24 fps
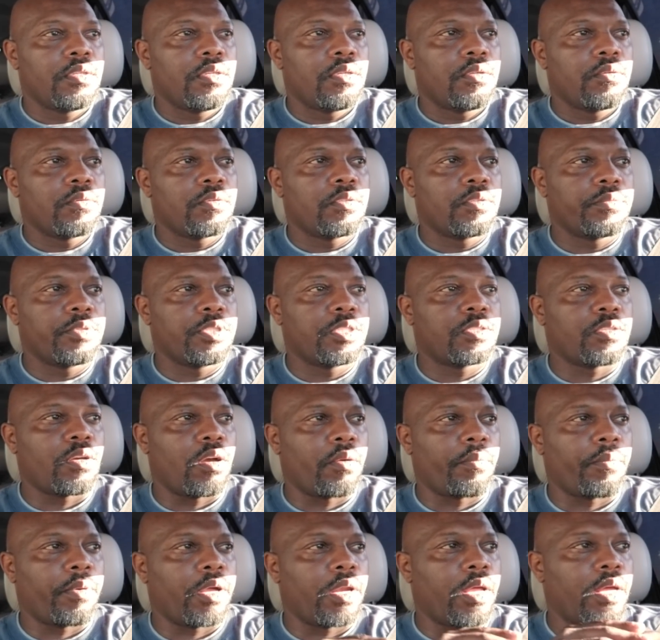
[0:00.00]
We're going to be
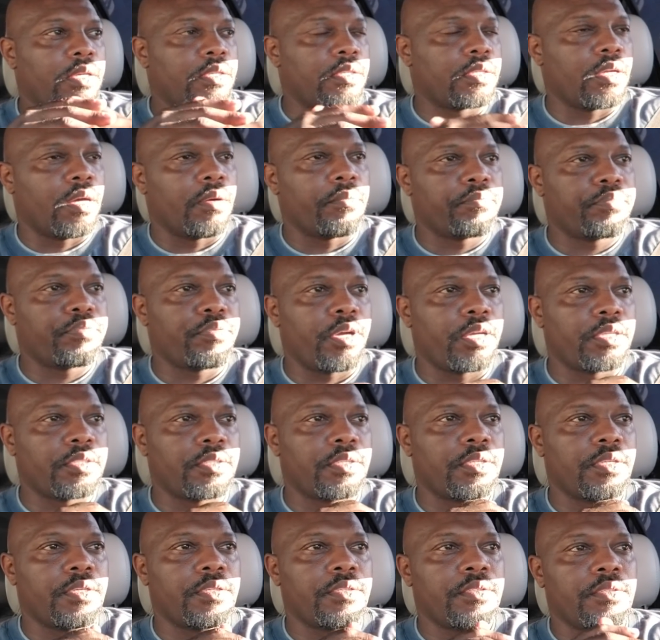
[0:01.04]
talking about our dumb president.